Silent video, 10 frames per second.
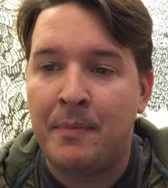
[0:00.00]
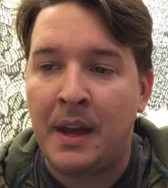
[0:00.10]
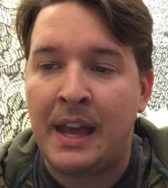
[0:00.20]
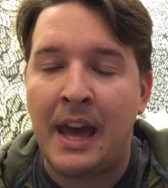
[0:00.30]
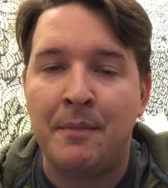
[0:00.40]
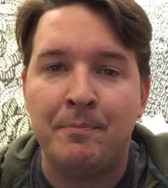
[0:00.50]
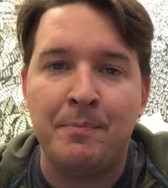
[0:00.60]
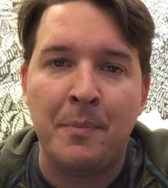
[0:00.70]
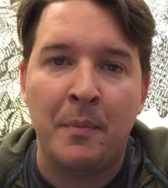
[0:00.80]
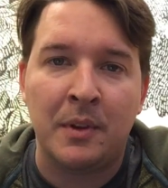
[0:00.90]
Again,
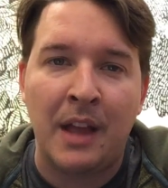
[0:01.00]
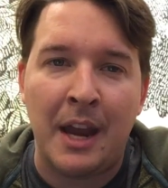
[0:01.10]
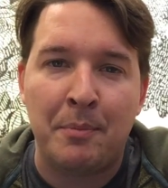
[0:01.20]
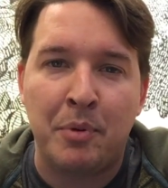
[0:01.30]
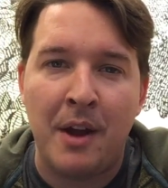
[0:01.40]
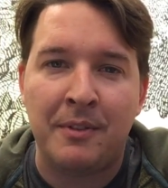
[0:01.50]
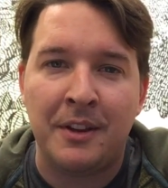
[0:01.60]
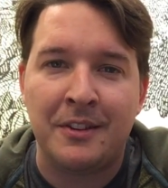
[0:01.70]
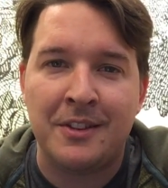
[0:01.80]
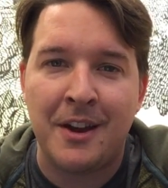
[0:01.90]
a lot of
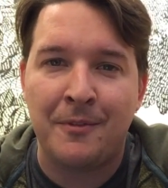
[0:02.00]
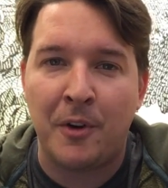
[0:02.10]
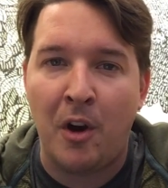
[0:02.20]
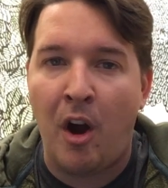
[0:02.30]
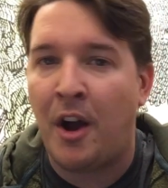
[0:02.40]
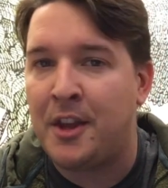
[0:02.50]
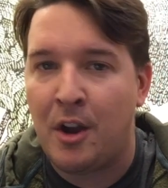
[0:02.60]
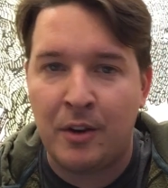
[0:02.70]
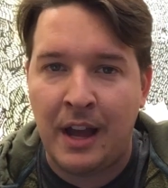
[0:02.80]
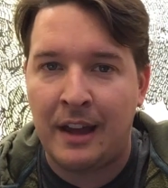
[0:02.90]
prevalence there for
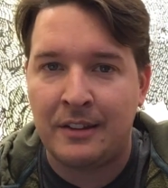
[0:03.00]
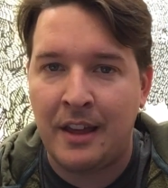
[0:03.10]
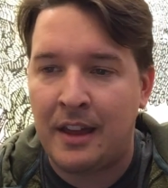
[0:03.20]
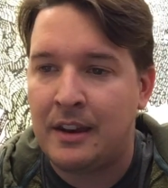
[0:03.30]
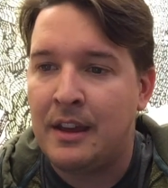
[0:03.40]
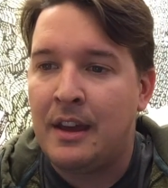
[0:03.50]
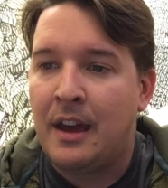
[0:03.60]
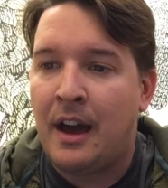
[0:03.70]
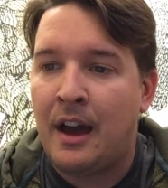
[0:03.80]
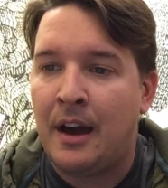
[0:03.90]
audio content.
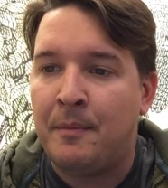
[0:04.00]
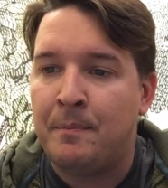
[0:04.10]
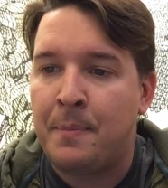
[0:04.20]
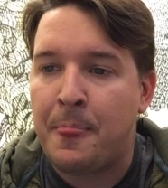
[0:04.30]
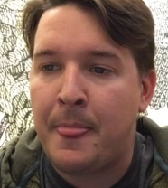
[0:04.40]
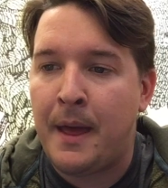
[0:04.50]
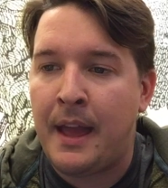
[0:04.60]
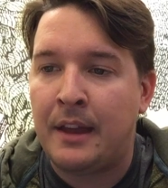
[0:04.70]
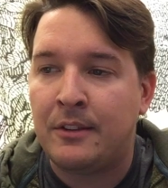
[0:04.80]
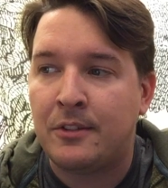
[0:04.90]

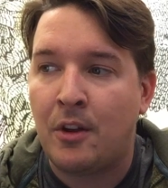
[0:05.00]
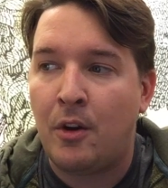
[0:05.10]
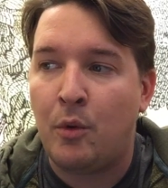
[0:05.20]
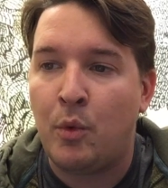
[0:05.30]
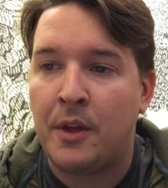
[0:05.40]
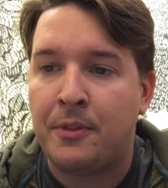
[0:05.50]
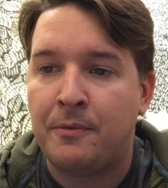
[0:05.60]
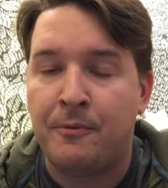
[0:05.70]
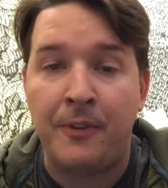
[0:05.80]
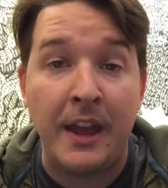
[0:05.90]
And so with
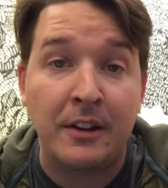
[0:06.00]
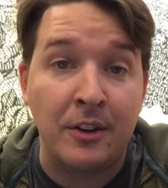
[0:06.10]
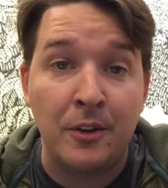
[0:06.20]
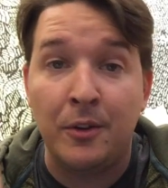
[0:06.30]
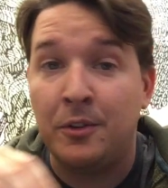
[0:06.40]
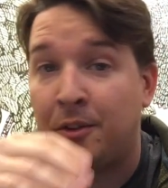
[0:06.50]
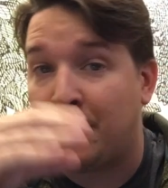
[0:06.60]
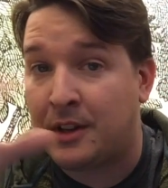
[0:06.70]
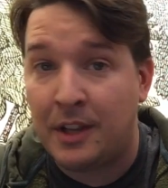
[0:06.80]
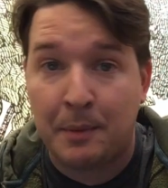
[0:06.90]
fake news or
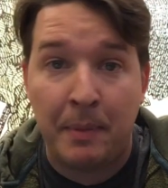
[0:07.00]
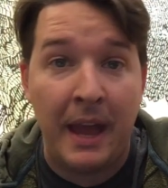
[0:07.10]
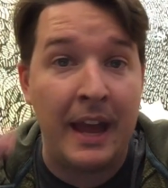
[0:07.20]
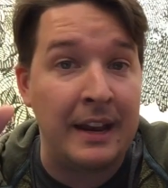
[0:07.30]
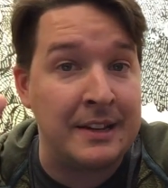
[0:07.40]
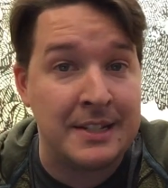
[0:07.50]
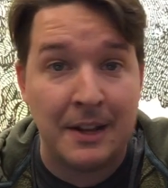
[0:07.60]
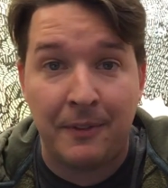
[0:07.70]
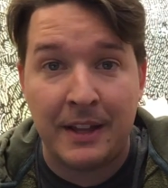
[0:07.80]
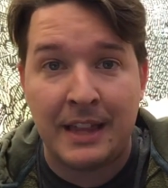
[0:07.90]
the clickbait and
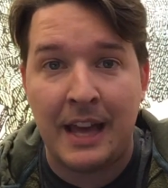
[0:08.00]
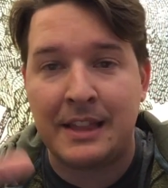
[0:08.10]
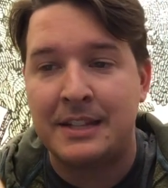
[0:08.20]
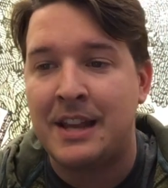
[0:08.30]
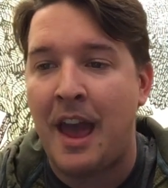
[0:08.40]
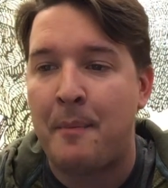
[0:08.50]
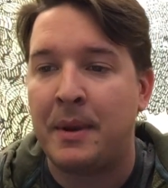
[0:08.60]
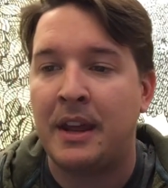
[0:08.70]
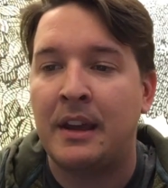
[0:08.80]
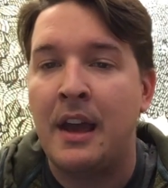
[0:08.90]
stuff like that that's
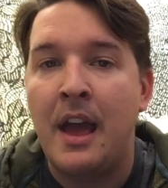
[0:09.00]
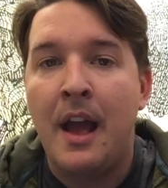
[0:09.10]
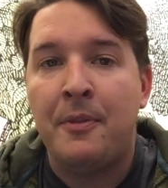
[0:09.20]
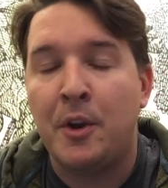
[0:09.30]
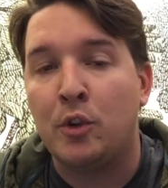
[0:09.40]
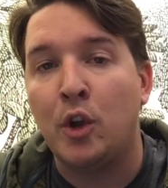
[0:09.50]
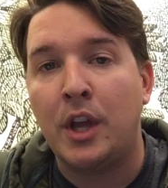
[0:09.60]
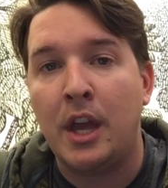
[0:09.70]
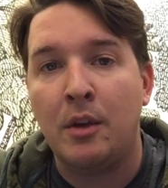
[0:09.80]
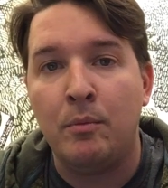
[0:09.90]
happening, they're
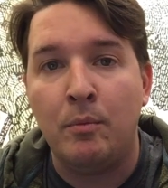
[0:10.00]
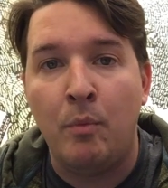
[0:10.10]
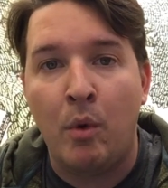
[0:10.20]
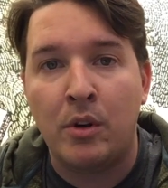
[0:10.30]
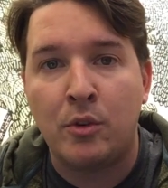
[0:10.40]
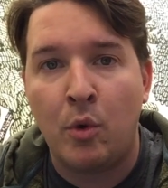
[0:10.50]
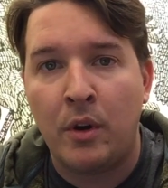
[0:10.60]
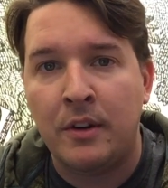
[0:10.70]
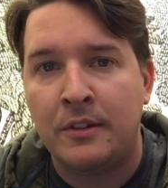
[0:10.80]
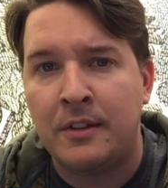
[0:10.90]
looking more
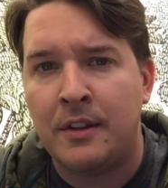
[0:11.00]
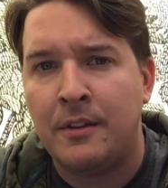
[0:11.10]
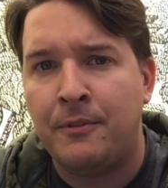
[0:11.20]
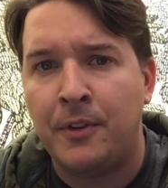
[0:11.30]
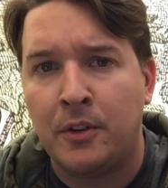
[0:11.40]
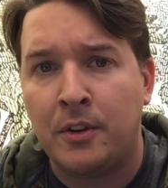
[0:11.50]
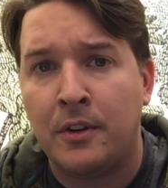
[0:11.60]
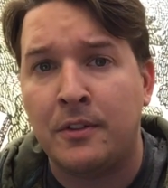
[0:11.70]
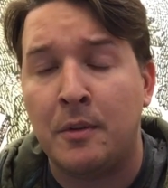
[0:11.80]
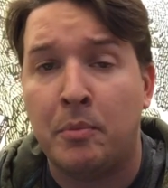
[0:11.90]
towards
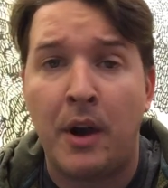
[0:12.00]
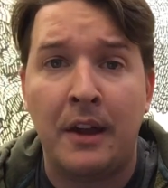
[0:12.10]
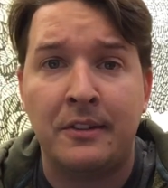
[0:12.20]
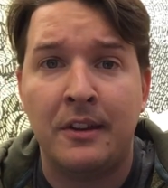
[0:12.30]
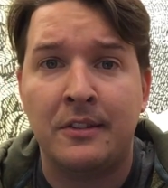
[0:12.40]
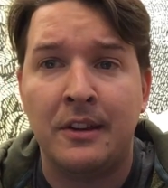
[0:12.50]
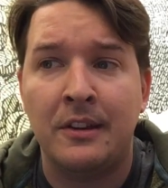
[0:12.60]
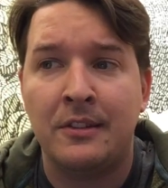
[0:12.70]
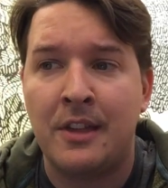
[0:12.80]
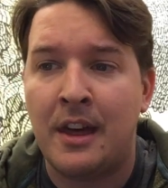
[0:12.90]
filters and
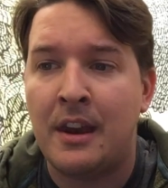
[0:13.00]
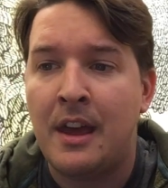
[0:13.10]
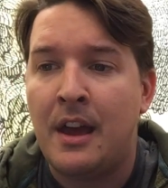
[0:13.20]
processes that